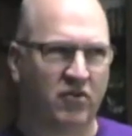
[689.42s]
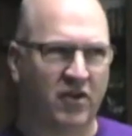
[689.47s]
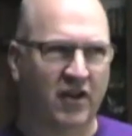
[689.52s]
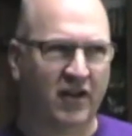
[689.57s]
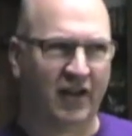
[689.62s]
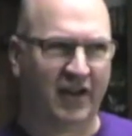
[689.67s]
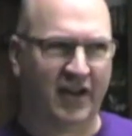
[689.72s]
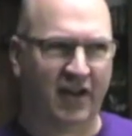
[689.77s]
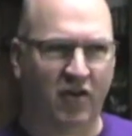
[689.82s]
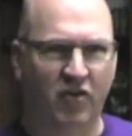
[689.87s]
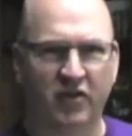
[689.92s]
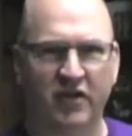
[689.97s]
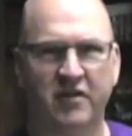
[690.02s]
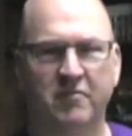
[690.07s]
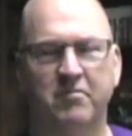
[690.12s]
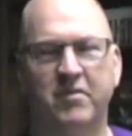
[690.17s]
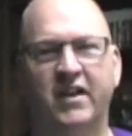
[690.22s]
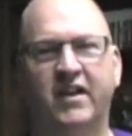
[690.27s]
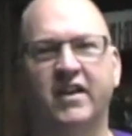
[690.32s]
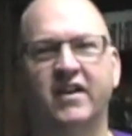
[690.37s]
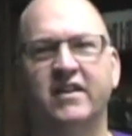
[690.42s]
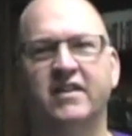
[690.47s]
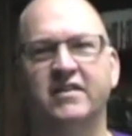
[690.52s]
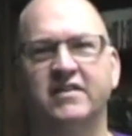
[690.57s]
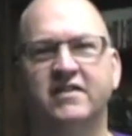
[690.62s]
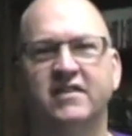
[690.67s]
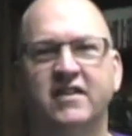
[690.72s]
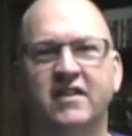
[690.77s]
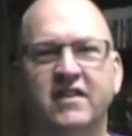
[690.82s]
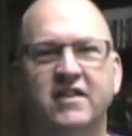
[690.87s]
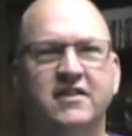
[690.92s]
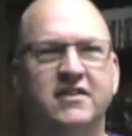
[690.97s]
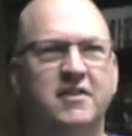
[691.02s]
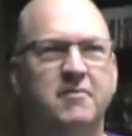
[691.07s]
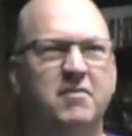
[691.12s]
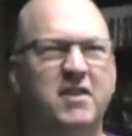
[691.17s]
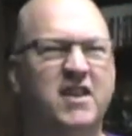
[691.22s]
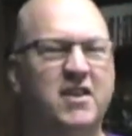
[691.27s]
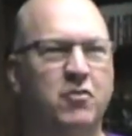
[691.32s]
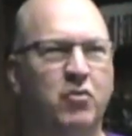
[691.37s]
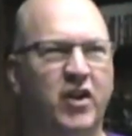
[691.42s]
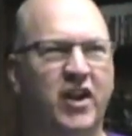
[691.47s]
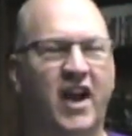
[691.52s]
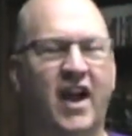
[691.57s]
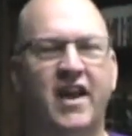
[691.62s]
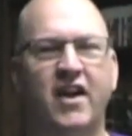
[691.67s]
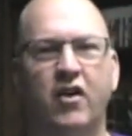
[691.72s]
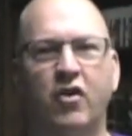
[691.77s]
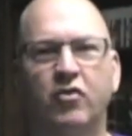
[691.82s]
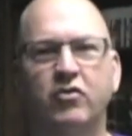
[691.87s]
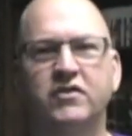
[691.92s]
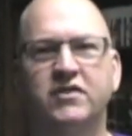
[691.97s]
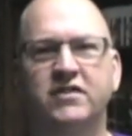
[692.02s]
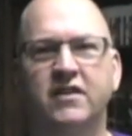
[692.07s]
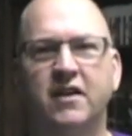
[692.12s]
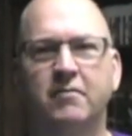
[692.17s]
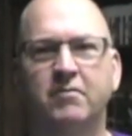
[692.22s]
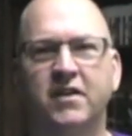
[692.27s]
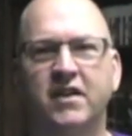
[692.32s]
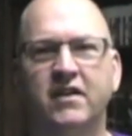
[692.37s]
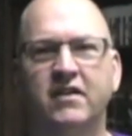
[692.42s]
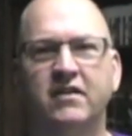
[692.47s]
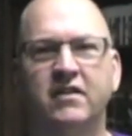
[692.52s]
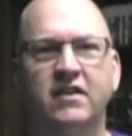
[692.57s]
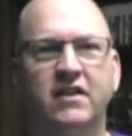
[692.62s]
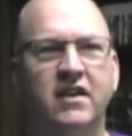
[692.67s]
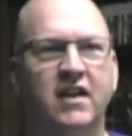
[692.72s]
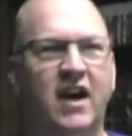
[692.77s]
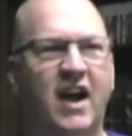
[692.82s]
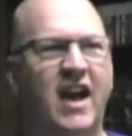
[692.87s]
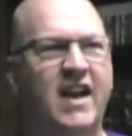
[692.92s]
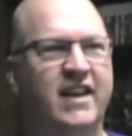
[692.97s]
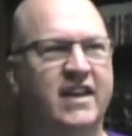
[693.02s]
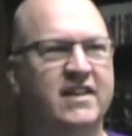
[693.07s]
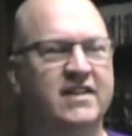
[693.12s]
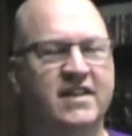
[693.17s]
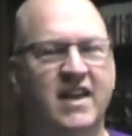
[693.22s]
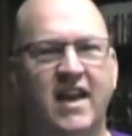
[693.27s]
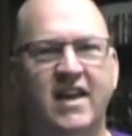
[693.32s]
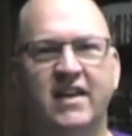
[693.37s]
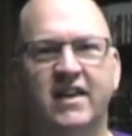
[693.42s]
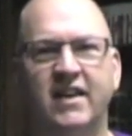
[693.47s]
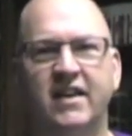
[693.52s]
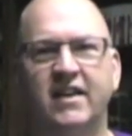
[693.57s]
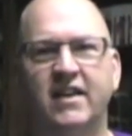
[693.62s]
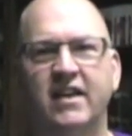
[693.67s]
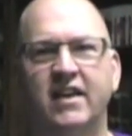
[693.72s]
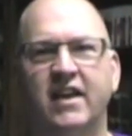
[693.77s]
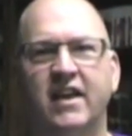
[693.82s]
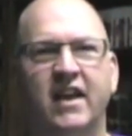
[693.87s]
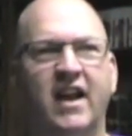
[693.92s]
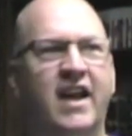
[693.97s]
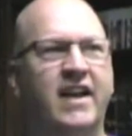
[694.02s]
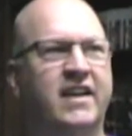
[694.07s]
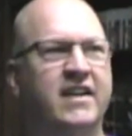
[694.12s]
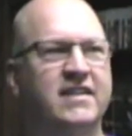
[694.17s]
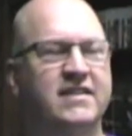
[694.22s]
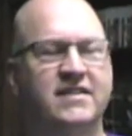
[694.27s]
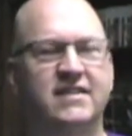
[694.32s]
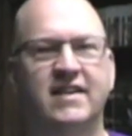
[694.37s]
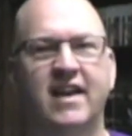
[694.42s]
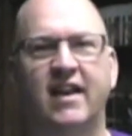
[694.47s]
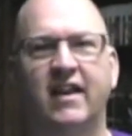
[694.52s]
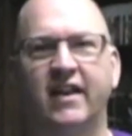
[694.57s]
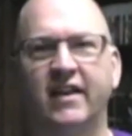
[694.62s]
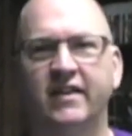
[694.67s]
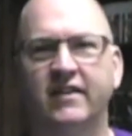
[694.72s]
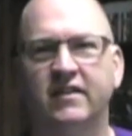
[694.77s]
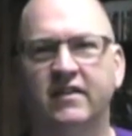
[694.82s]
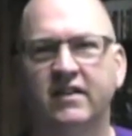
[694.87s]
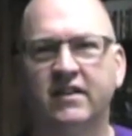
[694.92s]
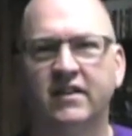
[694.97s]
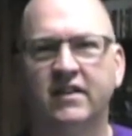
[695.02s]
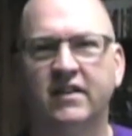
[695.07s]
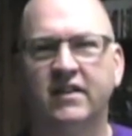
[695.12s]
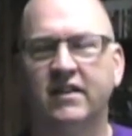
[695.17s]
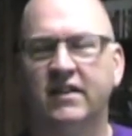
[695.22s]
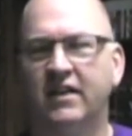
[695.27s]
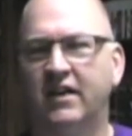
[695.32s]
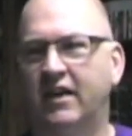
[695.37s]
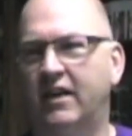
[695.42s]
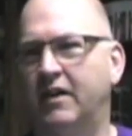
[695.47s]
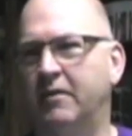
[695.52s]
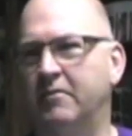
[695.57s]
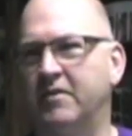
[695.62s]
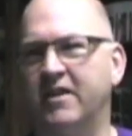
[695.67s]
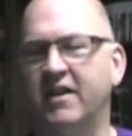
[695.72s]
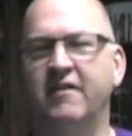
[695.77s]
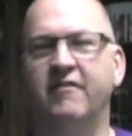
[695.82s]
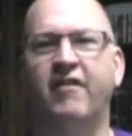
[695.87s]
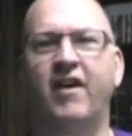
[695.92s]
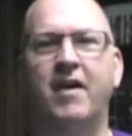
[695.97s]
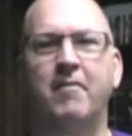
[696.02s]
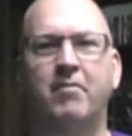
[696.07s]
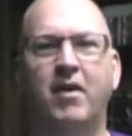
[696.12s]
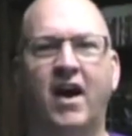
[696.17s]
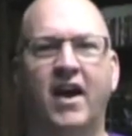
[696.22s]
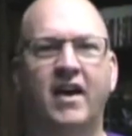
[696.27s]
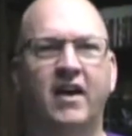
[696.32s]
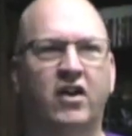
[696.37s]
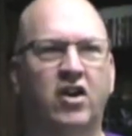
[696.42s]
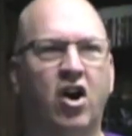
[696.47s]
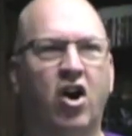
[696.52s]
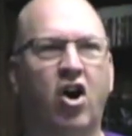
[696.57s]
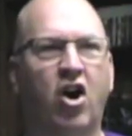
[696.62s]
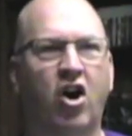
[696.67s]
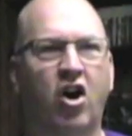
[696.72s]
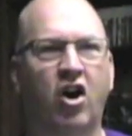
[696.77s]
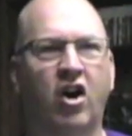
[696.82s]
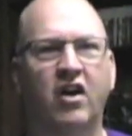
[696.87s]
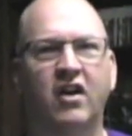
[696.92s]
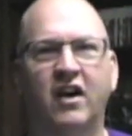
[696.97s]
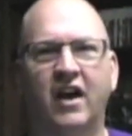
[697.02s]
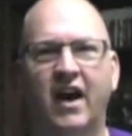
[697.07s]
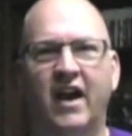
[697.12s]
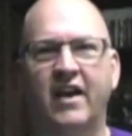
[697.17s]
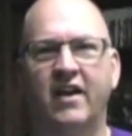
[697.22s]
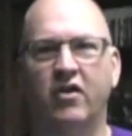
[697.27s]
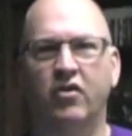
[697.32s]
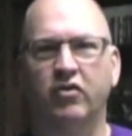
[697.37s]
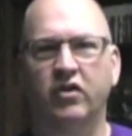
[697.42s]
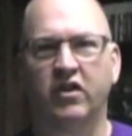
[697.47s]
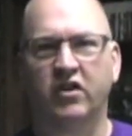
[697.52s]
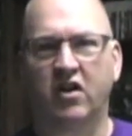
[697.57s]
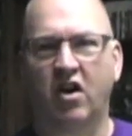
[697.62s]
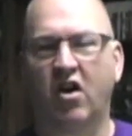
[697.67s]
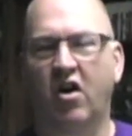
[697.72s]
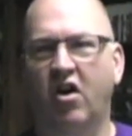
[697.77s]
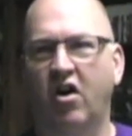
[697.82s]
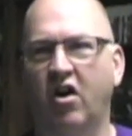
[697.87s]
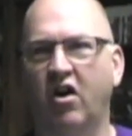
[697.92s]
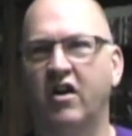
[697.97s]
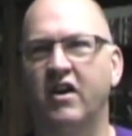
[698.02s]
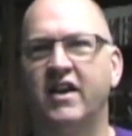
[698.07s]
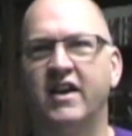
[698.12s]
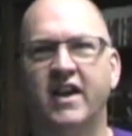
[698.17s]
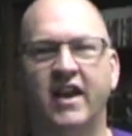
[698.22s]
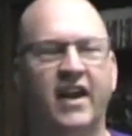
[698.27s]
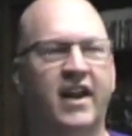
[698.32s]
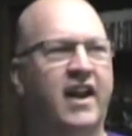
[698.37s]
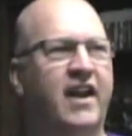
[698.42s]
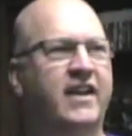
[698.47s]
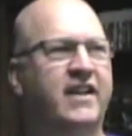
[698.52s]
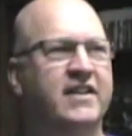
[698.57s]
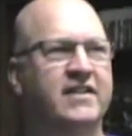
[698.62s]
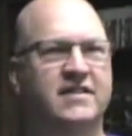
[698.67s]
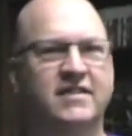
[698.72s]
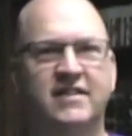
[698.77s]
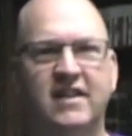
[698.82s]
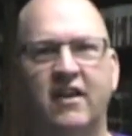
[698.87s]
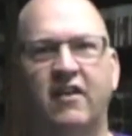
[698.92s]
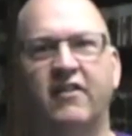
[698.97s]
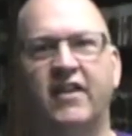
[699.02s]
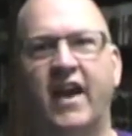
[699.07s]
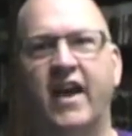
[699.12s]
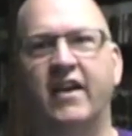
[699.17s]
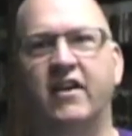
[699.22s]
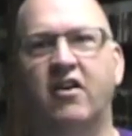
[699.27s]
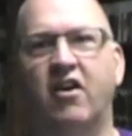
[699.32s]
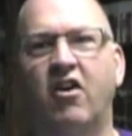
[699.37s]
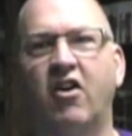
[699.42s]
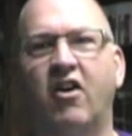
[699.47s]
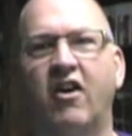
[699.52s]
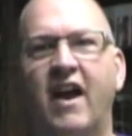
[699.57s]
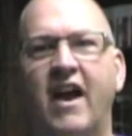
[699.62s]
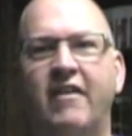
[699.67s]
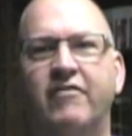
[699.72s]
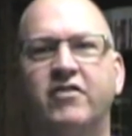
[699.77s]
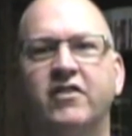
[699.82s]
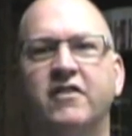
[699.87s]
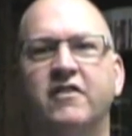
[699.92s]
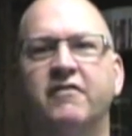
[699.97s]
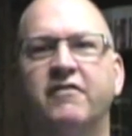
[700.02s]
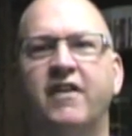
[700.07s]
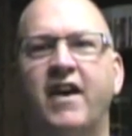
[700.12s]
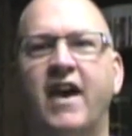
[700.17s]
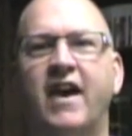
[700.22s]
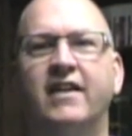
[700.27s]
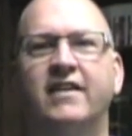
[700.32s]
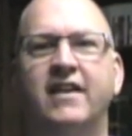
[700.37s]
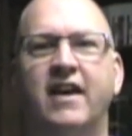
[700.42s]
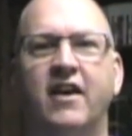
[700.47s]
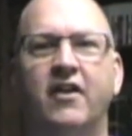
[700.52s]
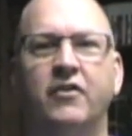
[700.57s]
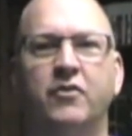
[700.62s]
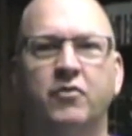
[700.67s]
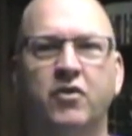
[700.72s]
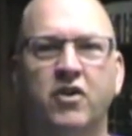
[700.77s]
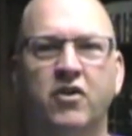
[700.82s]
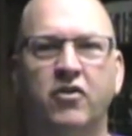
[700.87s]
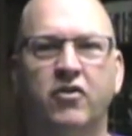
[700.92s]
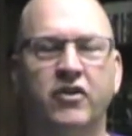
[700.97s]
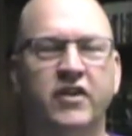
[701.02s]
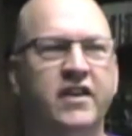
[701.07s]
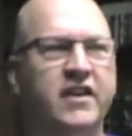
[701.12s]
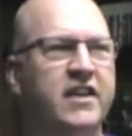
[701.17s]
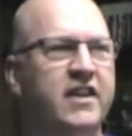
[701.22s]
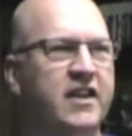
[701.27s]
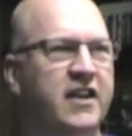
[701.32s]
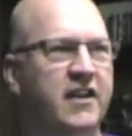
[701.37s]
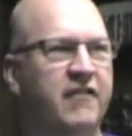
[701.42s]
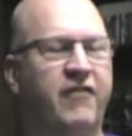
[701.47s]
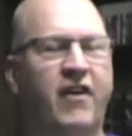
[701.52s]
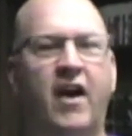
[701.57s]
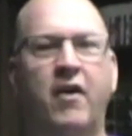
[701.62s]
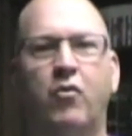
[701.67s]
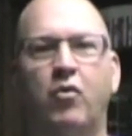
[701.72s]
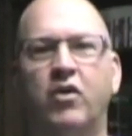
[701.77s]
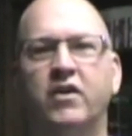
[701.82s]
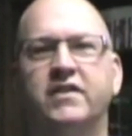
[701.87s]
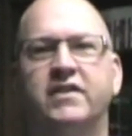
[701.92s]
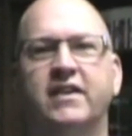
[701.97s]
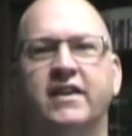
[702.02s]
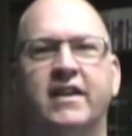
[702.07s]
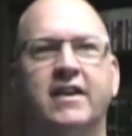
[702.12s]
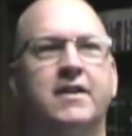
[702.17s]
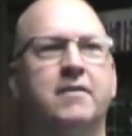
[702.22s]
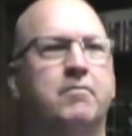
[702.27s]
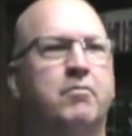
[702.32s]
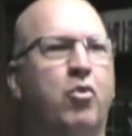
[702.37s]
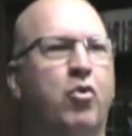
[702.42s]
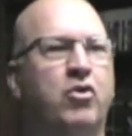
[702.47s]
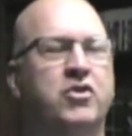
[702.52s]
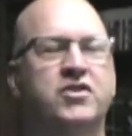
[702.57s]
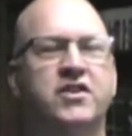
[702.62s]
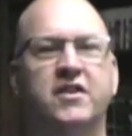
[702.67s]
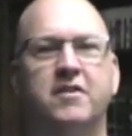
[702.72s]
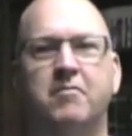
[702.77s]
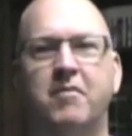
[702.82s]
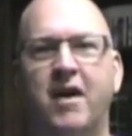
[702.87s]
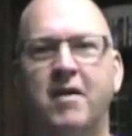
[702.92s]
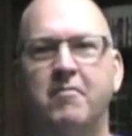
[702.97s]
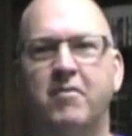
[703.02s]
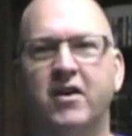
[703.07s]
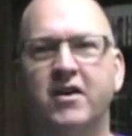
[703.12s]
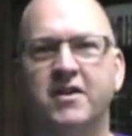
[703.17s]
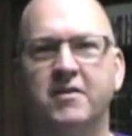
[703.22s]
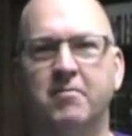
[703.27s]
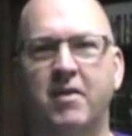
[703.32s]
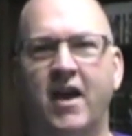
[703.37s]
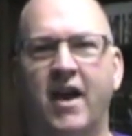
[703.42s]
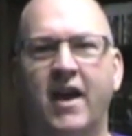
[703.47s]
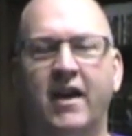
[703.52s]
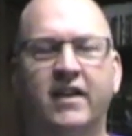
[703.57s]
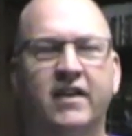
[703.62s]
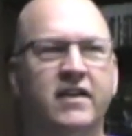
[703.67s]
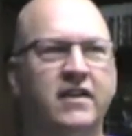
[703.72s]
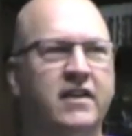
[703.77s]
really own it because to me, when I own something, I can take it and I can sell it. Um, if I buy a car, I own a car and I can sell that car after the fact down the road if I want to get a portion of my money back.